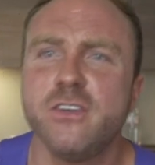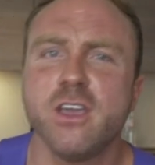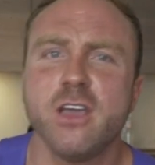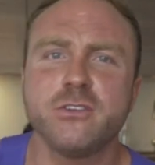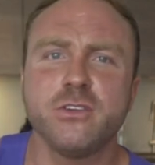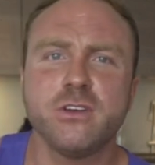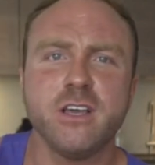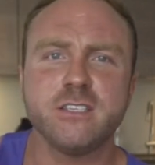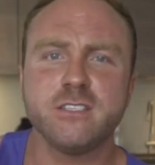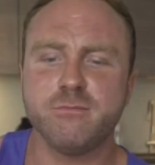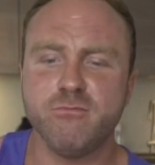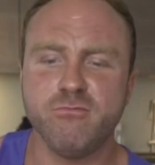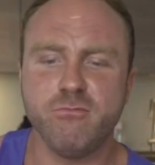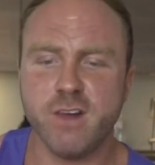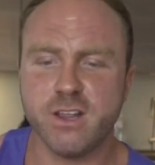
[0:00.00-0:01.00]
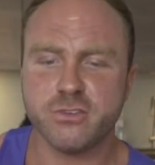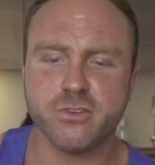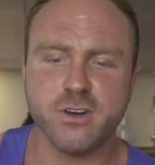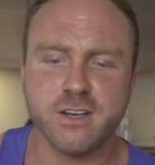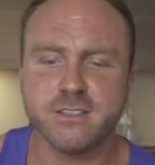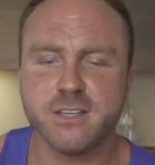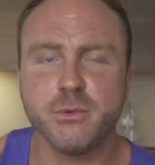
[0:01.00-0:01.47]
you go to a nice
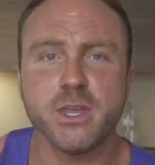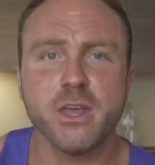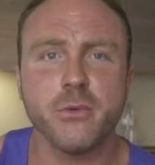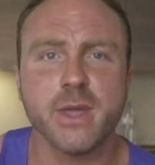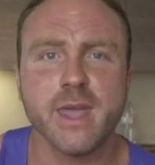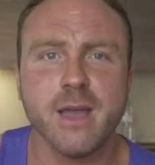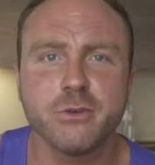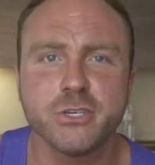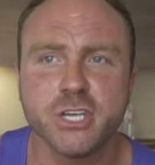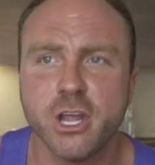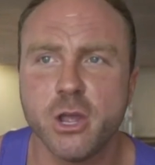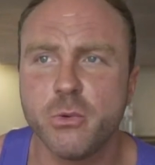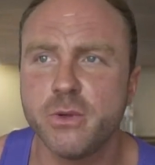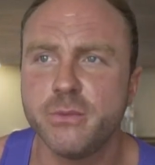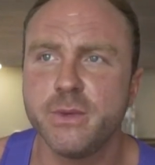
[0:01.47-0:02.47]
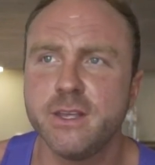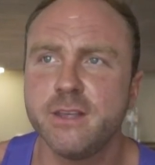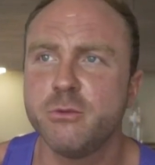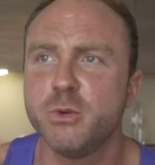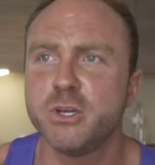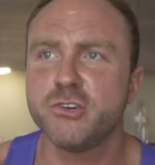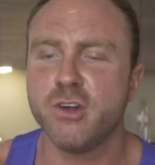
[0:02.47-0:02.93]
restaurant, let's say we go to a gaucho
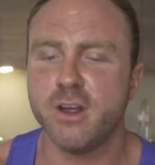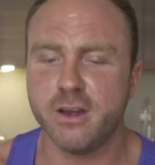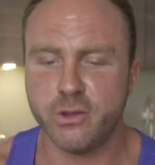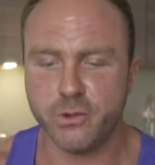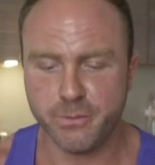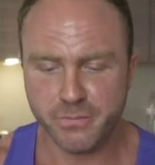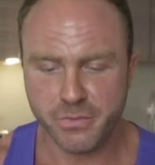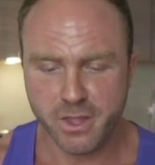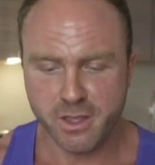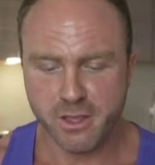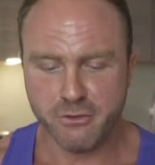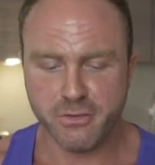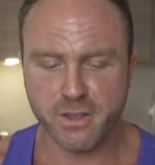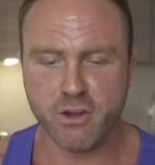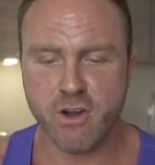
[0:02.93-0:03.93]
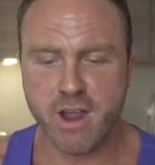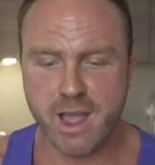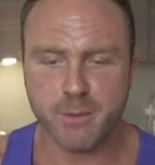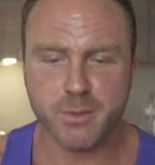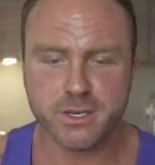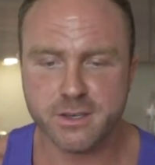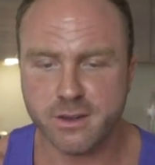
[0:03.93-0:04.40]
and we're trying to figure out
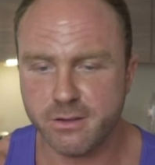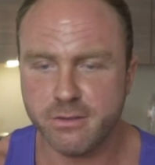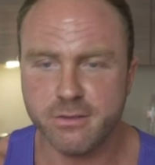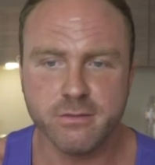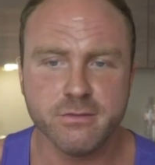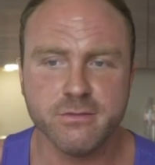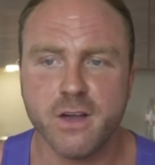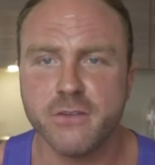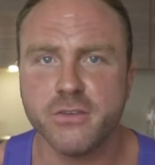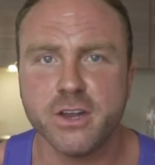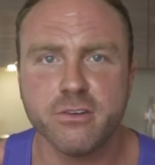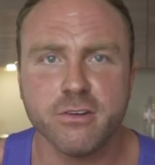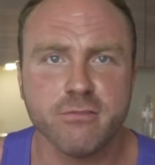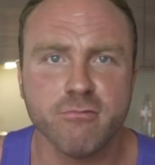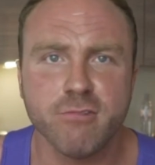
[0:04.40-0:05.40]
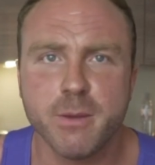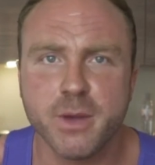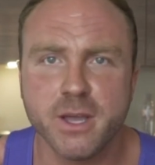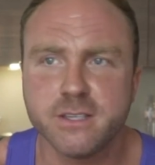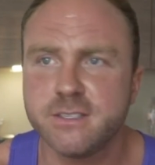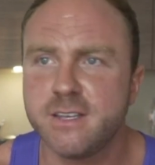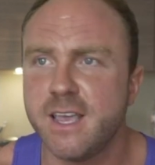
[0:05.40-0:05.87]
how much a 500
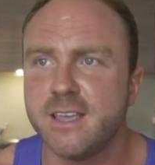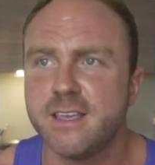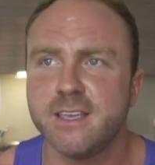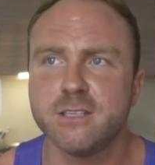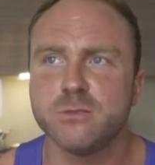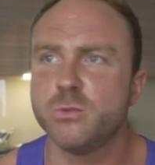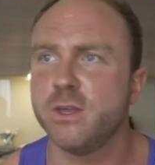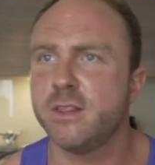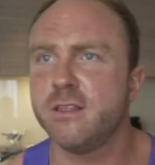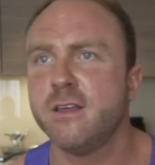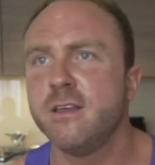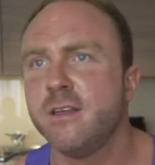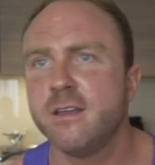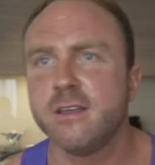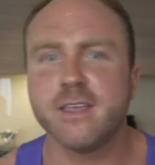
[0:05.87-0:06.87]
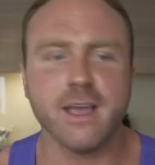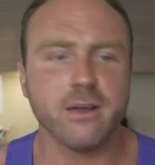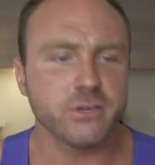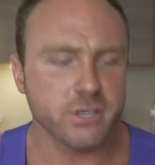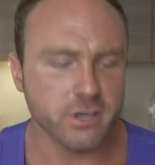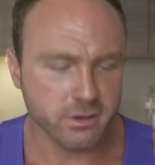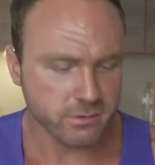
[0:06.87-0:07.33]
ribeye steak is with
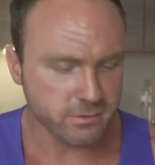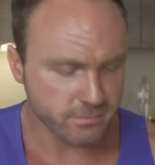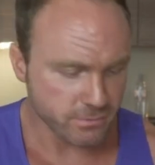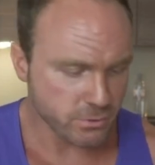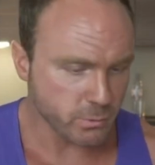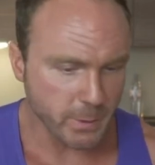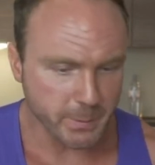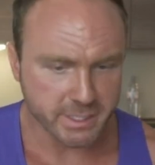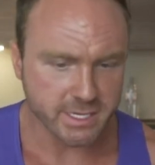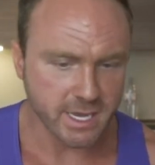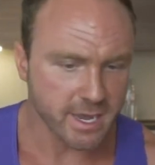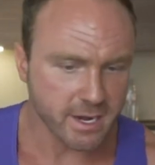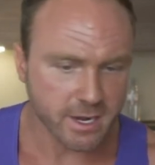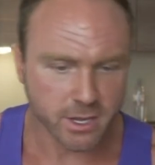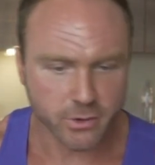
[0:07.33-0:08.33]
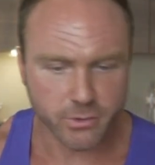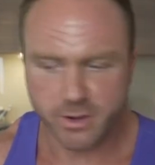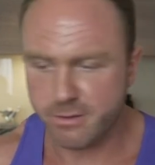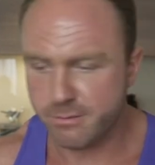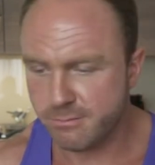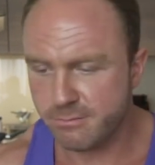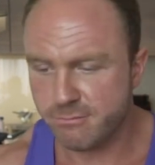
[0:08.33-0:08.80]
gauchos, sweet potato
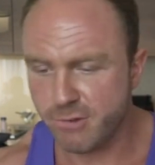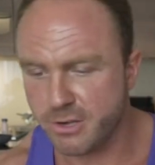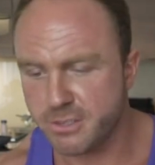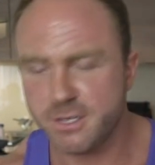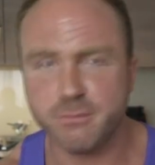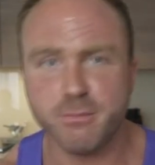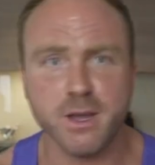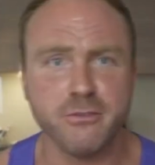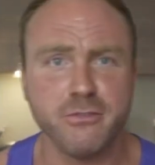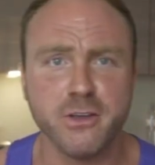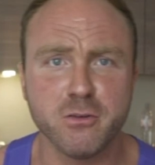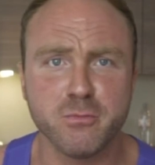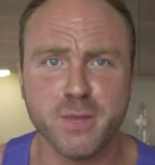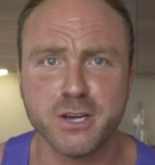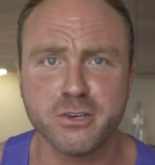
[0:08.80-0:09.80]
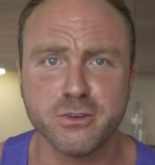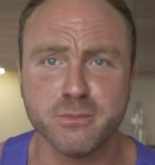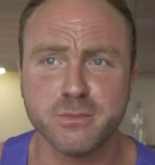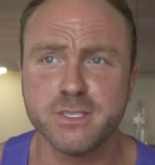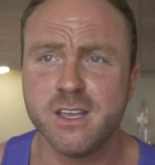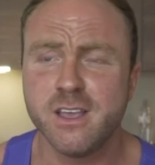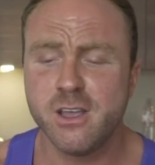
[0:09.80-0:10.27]
and roasted field
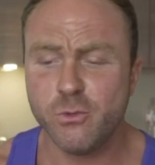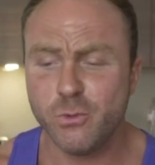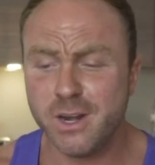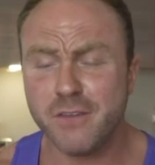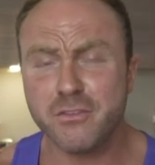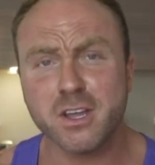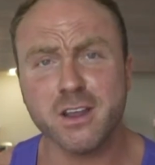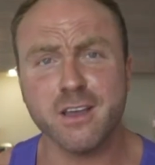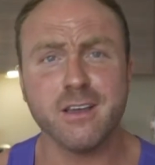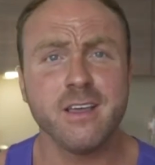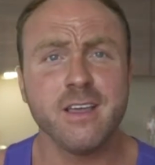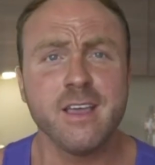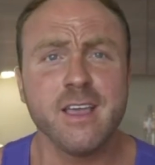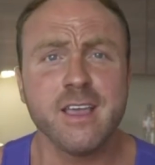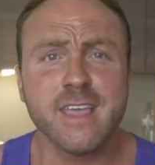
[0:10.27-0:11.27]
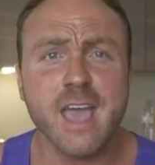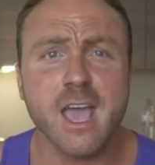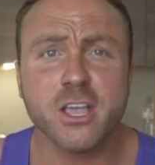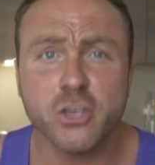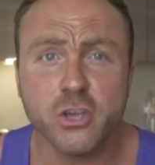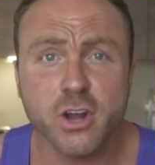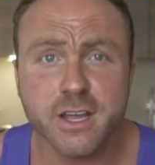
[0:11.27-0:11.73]
mushrooms. We're never gonna get
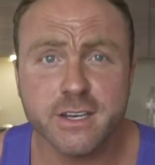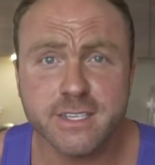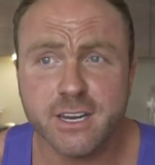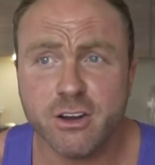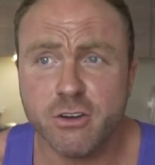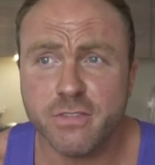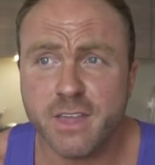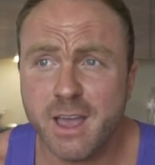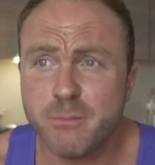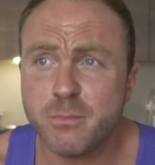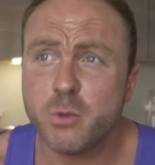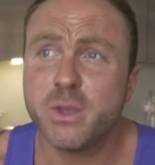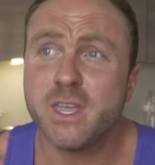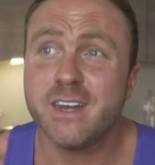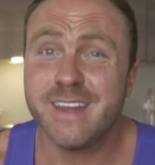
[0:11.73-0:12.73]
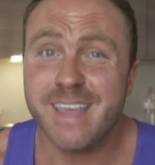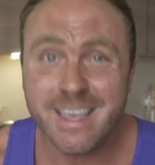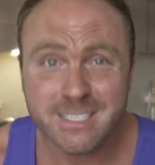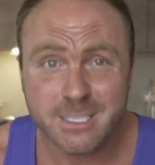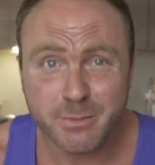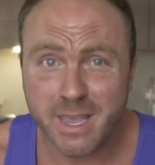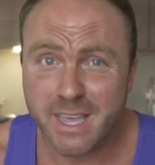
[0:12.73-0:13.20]
a good idea of that, but we could
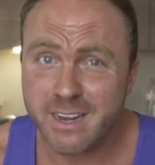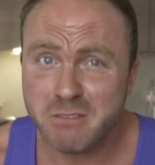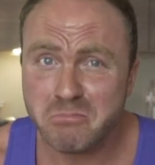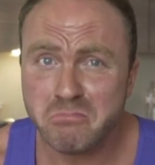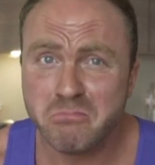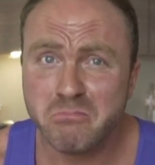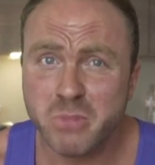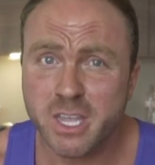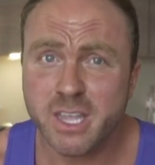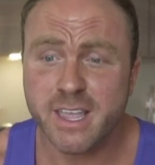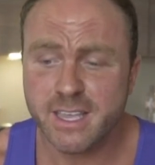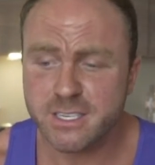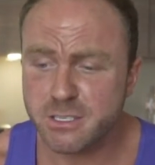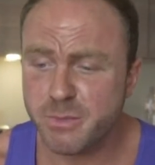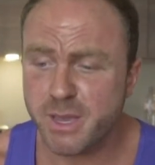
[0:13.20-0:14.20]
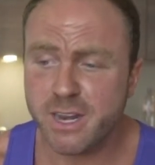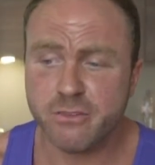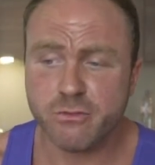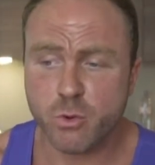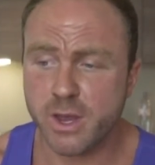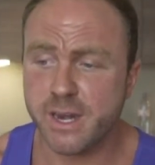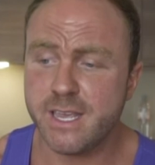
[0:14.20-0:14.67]
guesstimate it. We could guesstimate
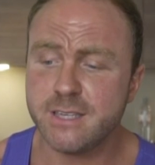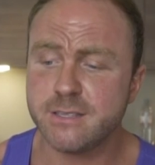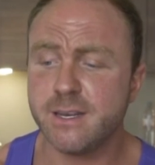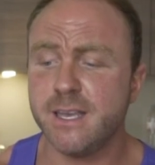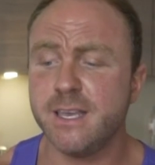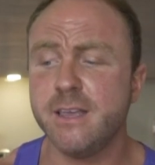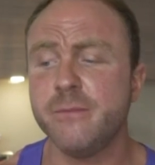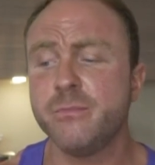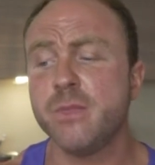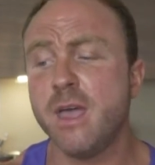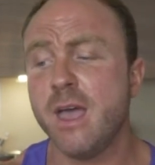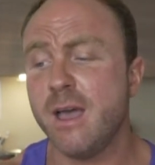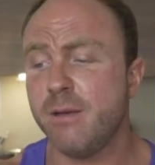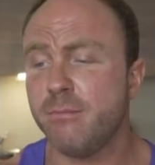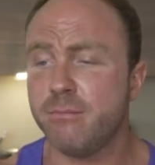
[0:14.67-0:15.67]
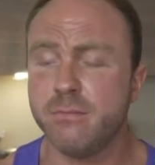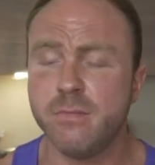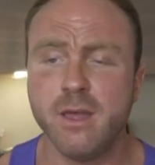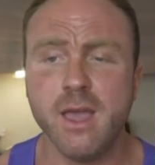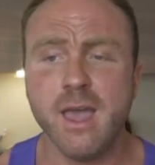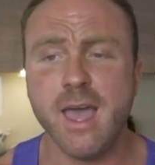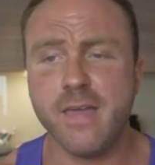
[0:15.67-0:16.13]
it quite easily,
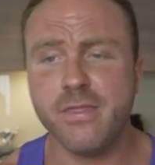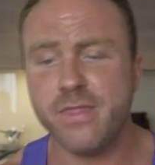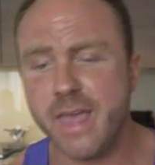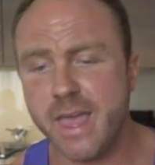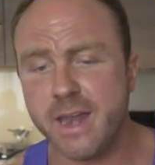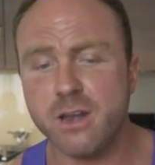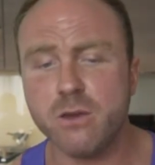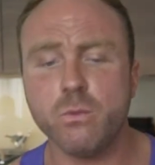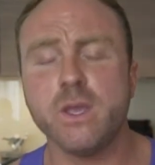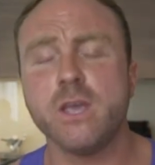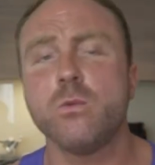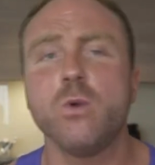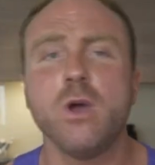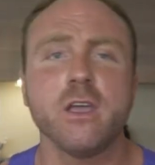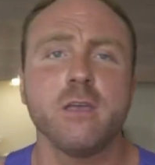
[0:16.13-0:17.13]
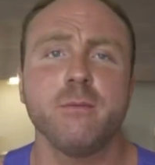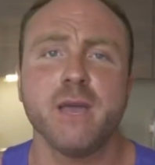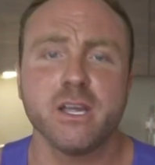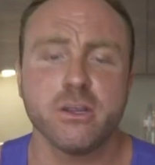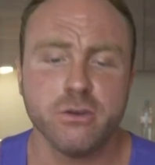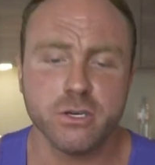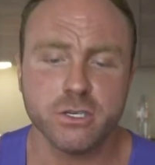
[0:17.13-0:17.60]
and then we could work your
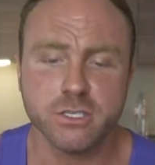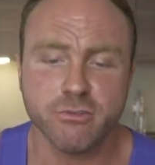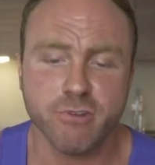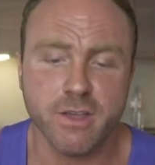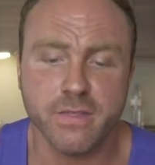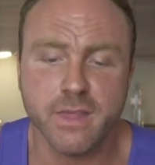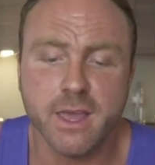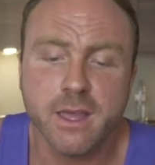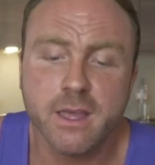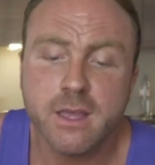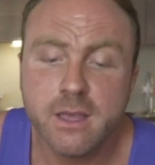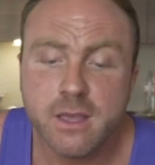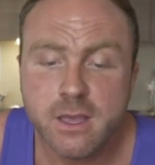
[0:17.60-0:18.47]
macronutrients around there.